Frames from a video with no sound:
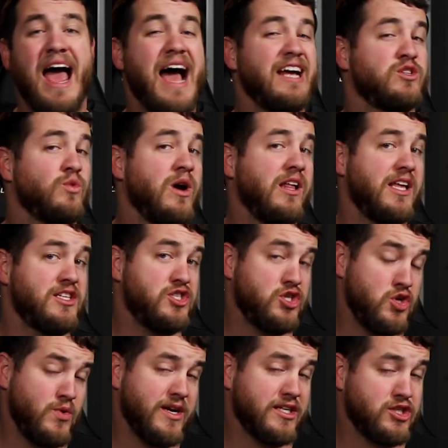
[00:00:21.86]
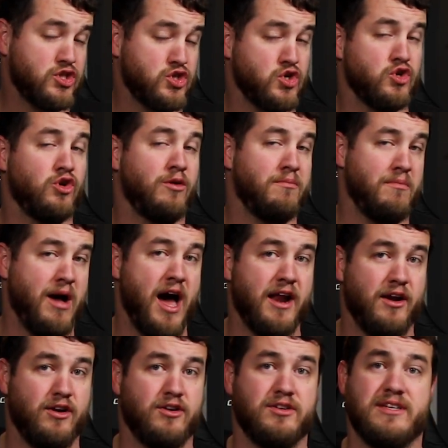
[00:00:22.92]
as well as two external
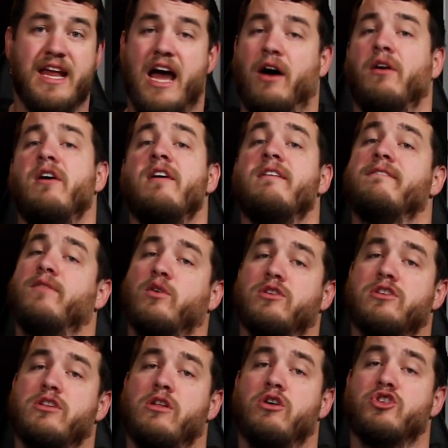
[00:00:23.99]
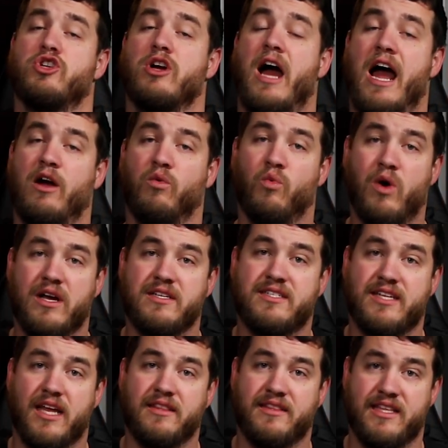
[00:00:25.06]
monitors. Now, full disclosure, I was
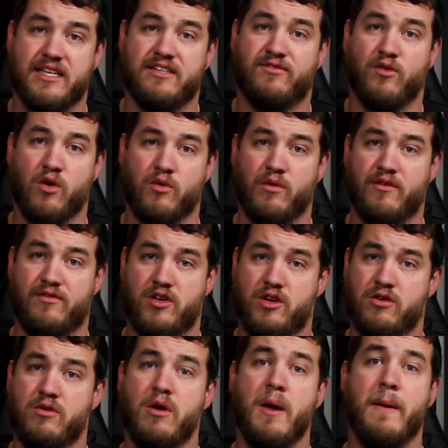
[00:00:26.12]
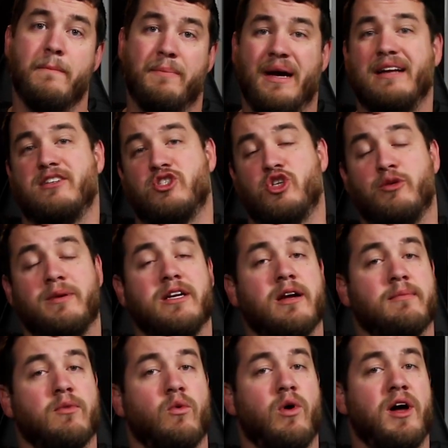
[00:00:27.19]
sent this for review, but
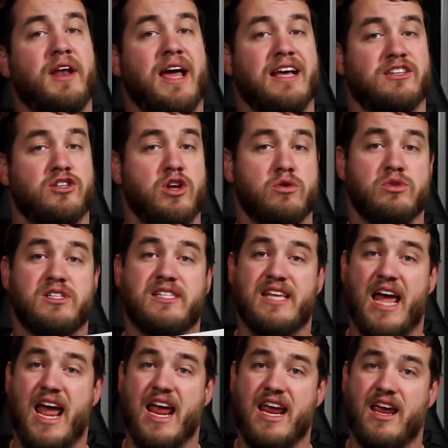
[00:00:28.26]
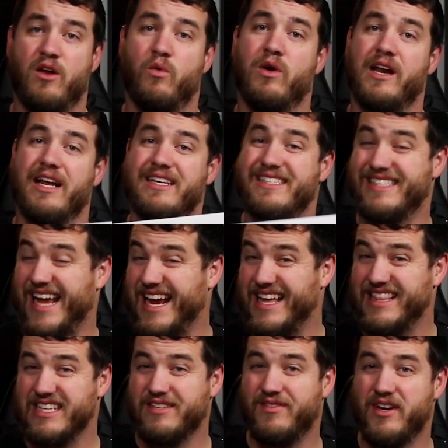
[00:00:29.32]
Tobenone has no say in what I say
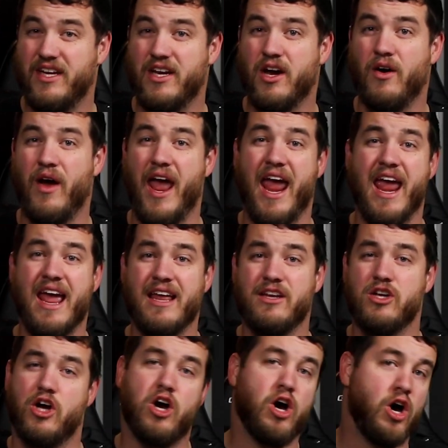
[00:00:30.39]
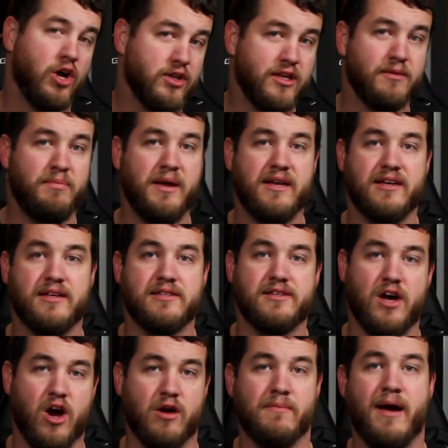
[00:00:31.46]
in this video, and all the opinions
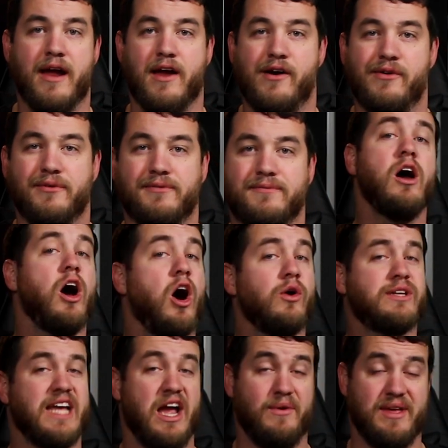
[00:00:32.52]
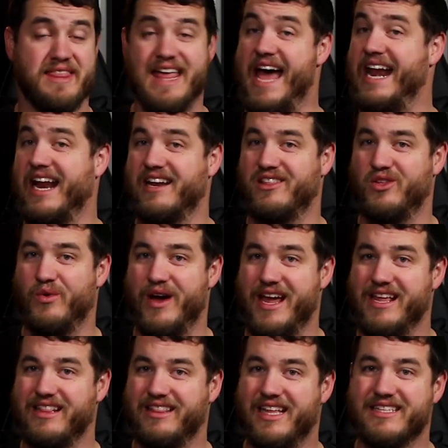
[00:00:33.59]
are my own. Okay, with that out of the
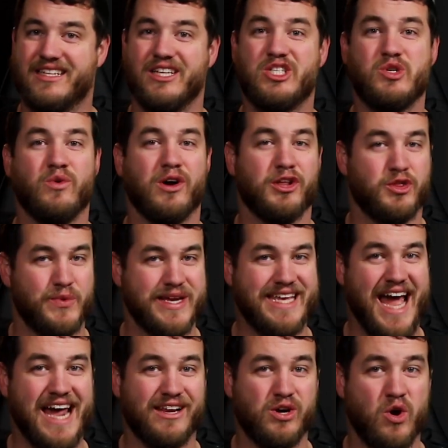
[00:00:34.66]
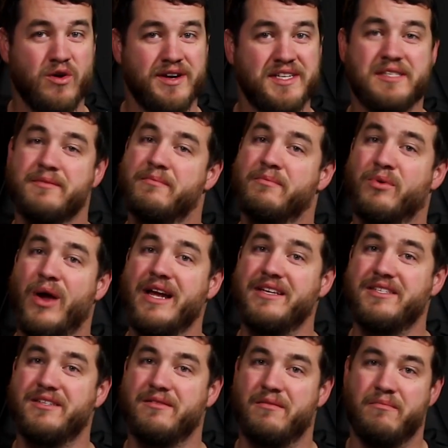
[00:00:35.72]
way, let's get to our three categories:
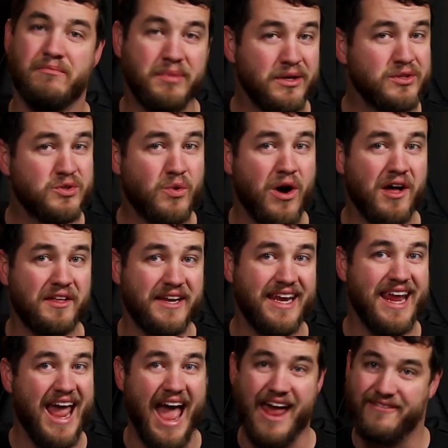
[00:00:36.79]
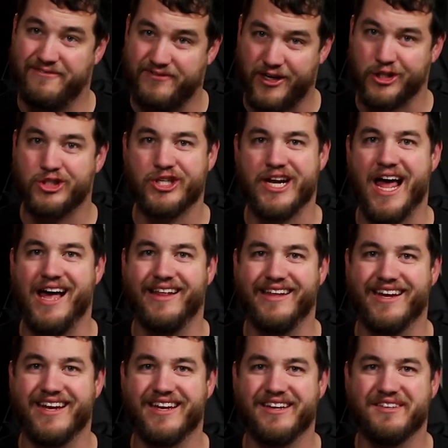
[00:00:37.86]
price, build quality, and
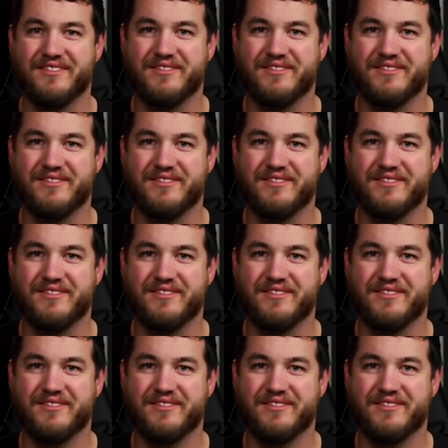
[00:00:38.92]
functionality.